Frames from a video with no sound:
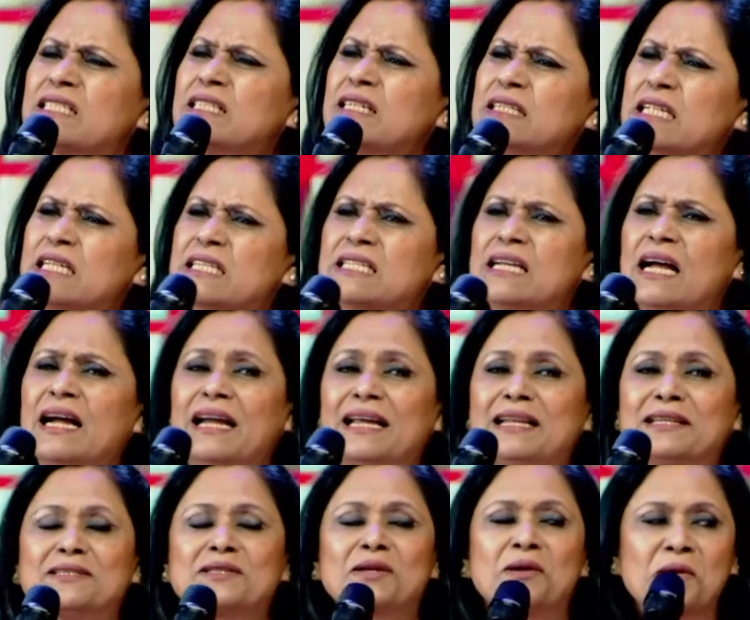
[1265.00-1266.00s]
the
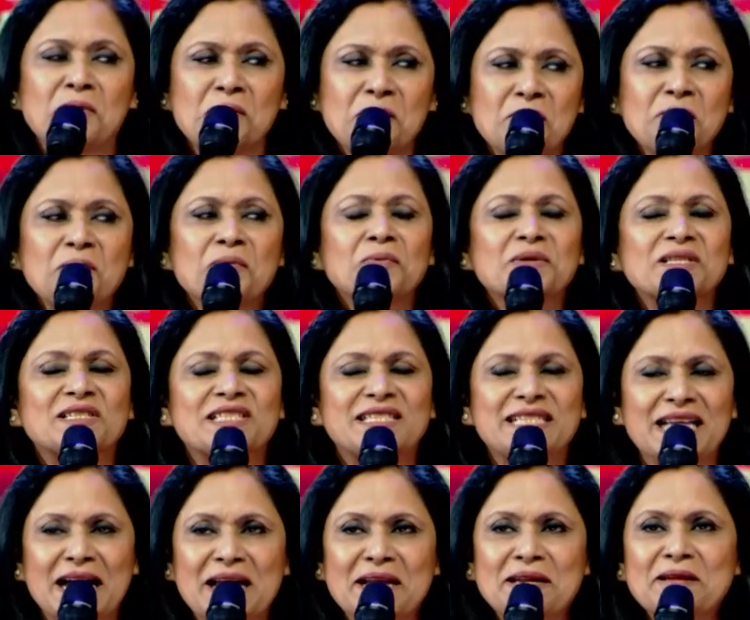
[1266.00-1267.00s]
designs, was
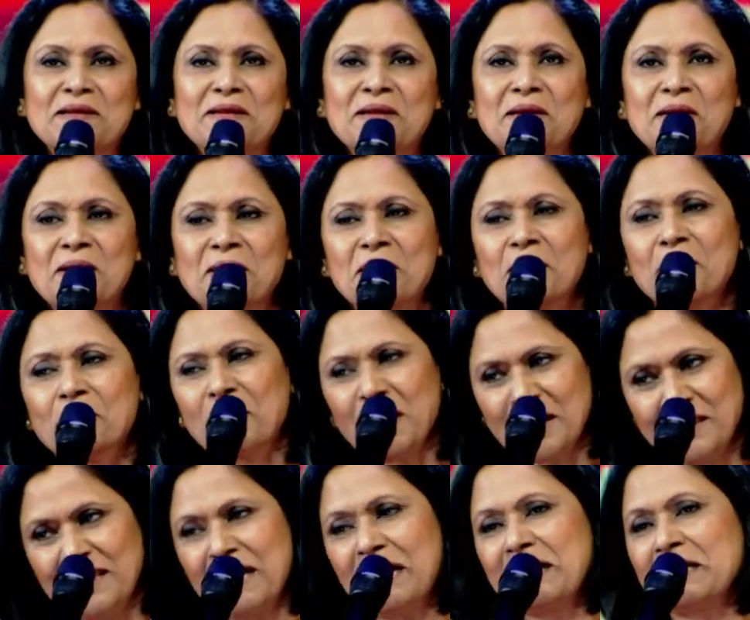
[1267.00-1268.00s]
done by
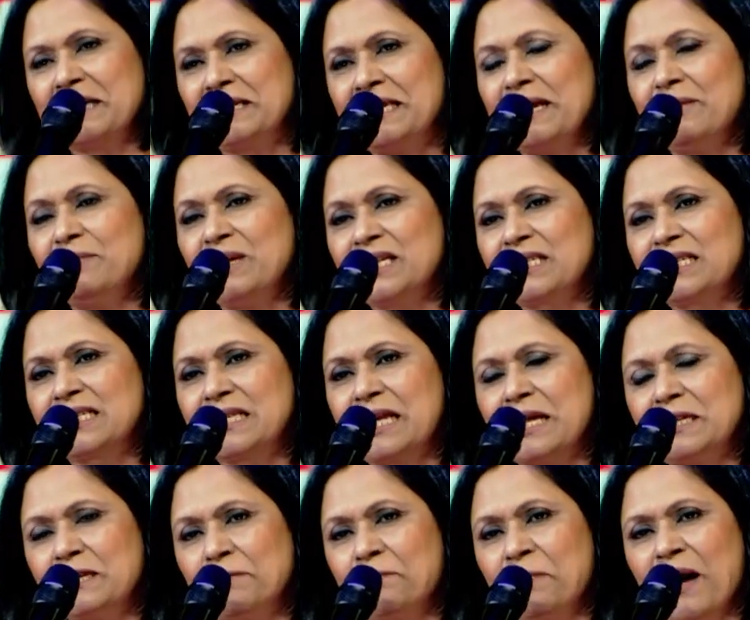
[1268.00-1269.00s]
the academics
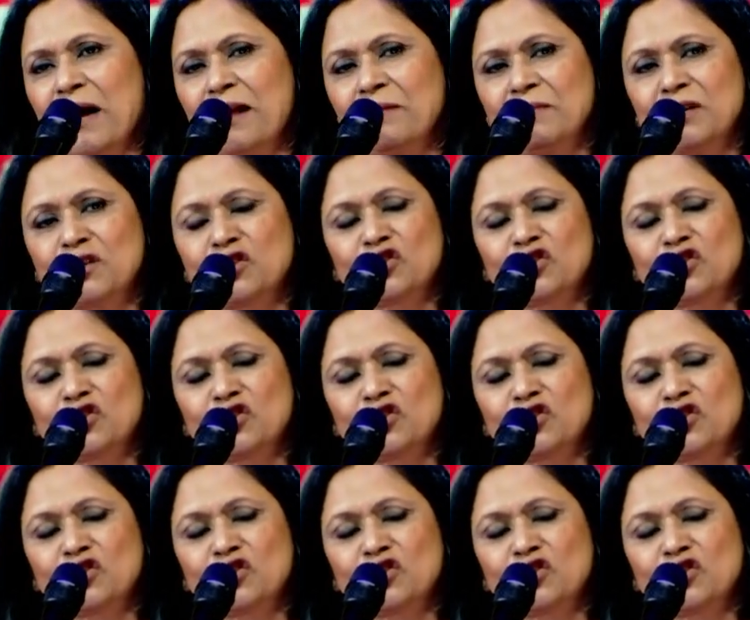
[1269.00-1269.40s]
department.